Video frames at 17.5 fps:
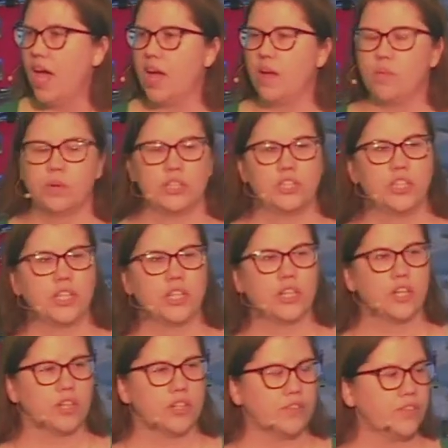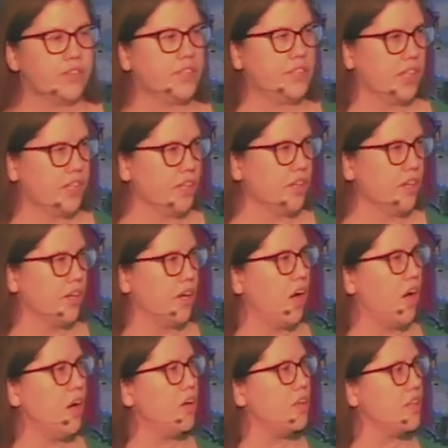and what she had cooked for dinner and
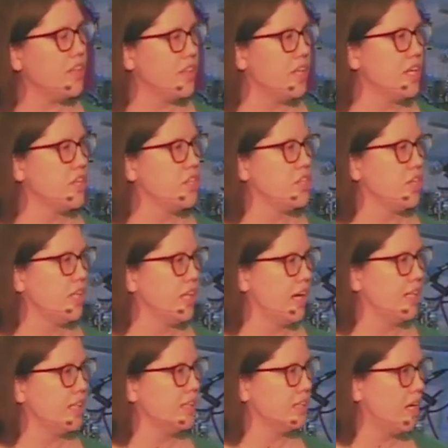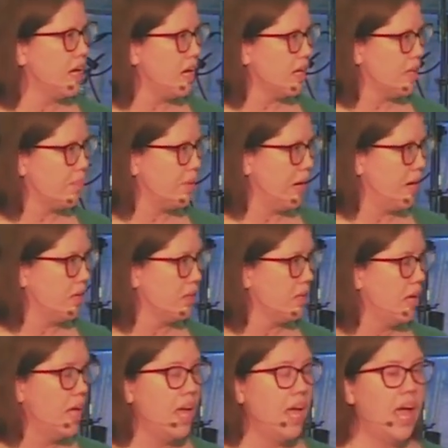all the things she liked to talk about.
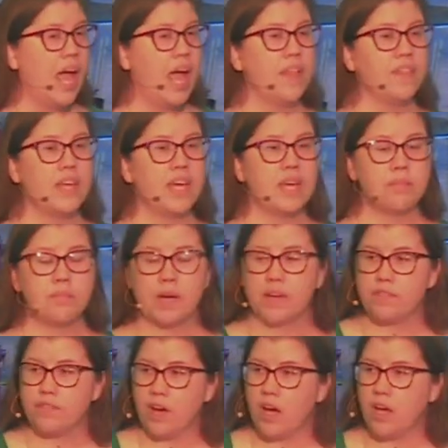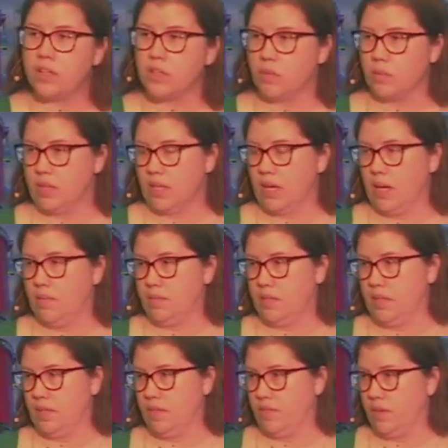And then my father would come
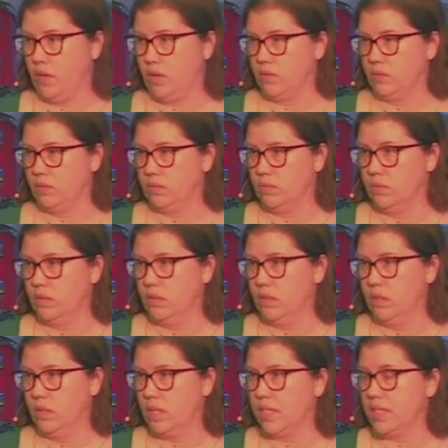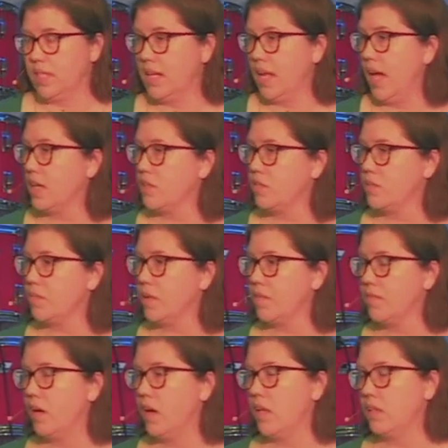to the phone because he'd ask for
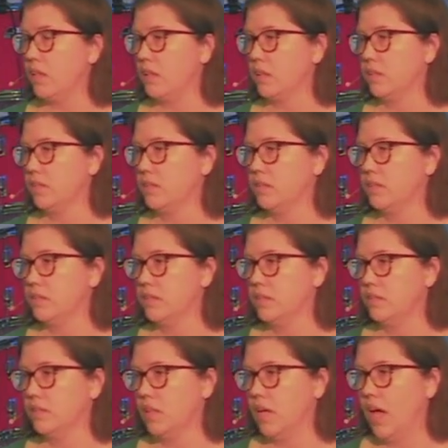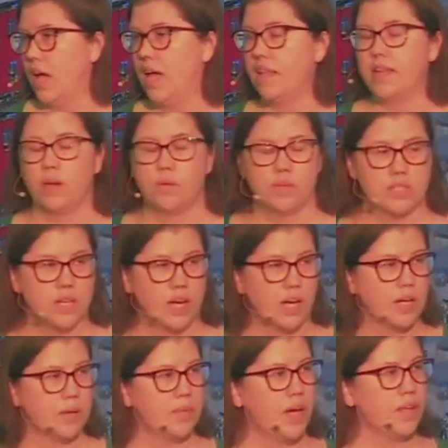my father. And they would
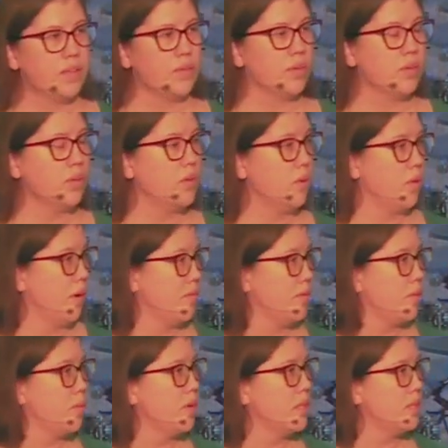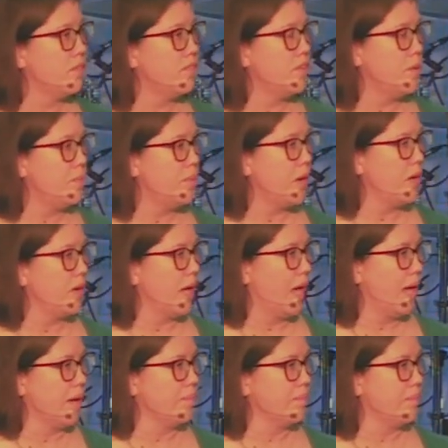talk about whoever won the football
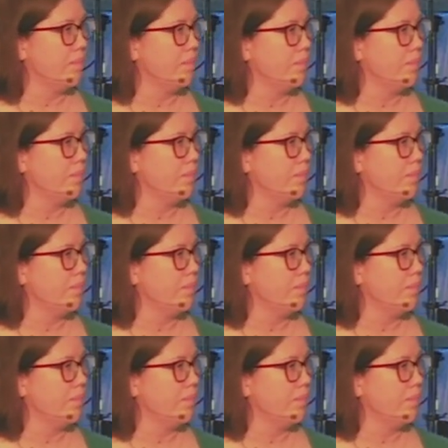game.